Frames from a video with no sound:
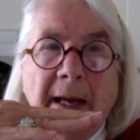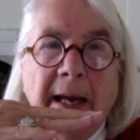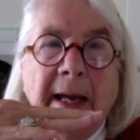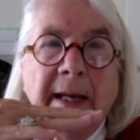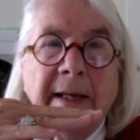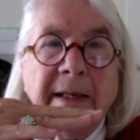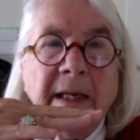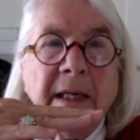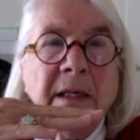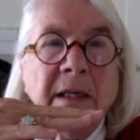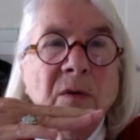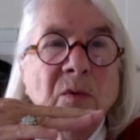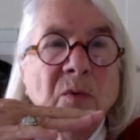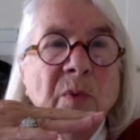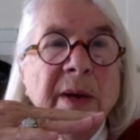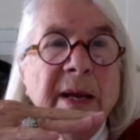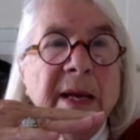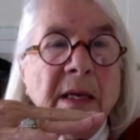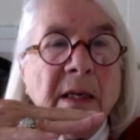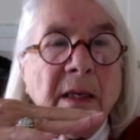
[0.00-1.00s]
and in a
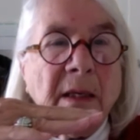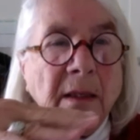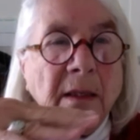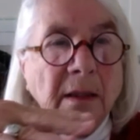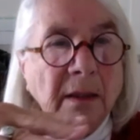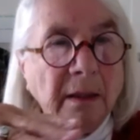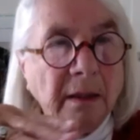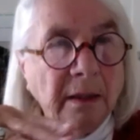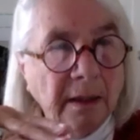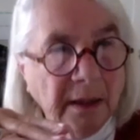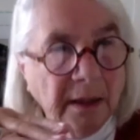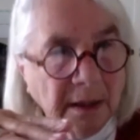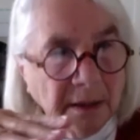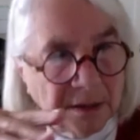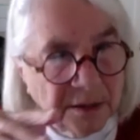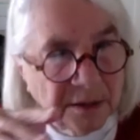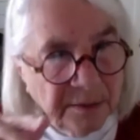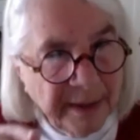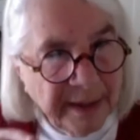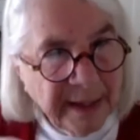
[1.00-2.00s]
week,
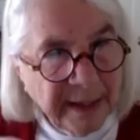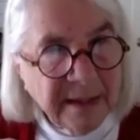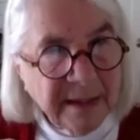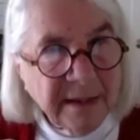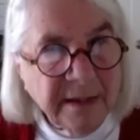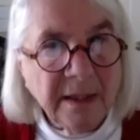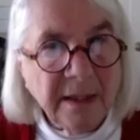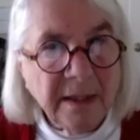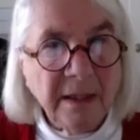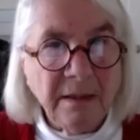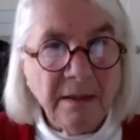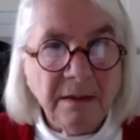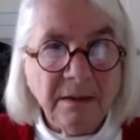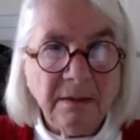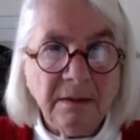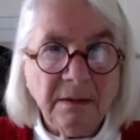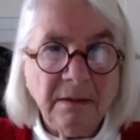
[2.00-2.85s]
it's ready to eat.